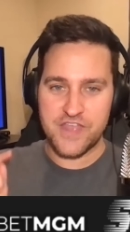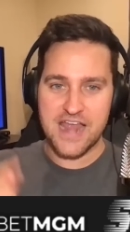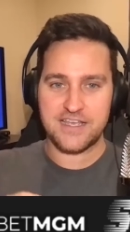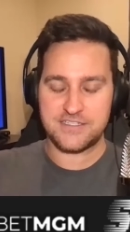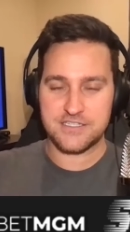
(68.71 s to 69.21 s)

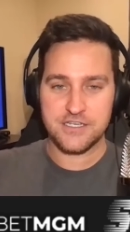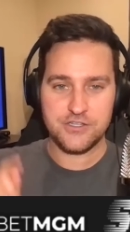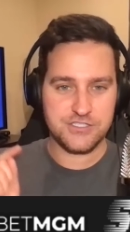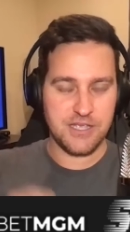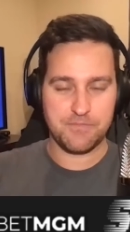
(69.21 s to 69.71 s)
That is
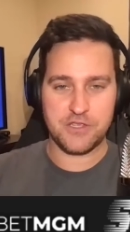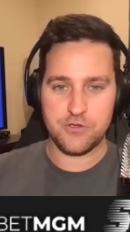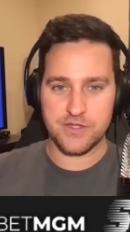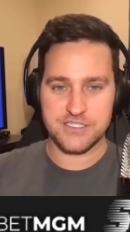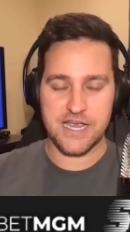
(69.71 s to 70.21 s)
something you
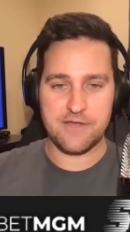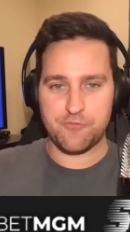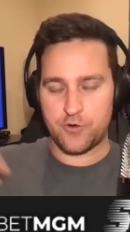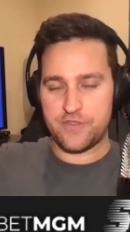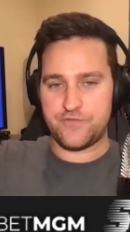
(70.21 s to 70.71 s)
can sign up
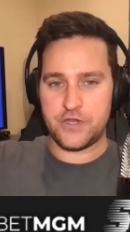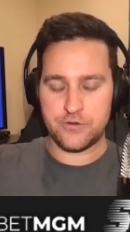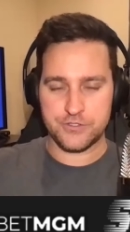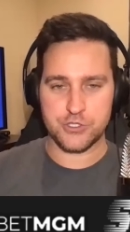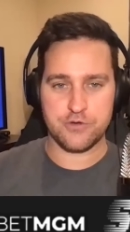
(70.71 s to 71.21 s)
for in the video
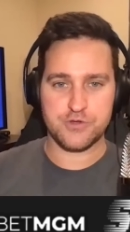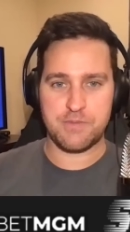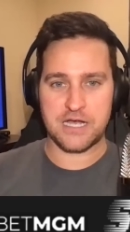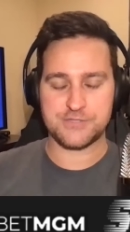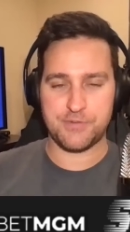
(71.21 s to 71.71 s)
description
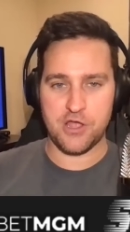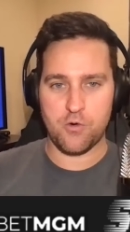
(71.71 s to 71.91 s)
box below.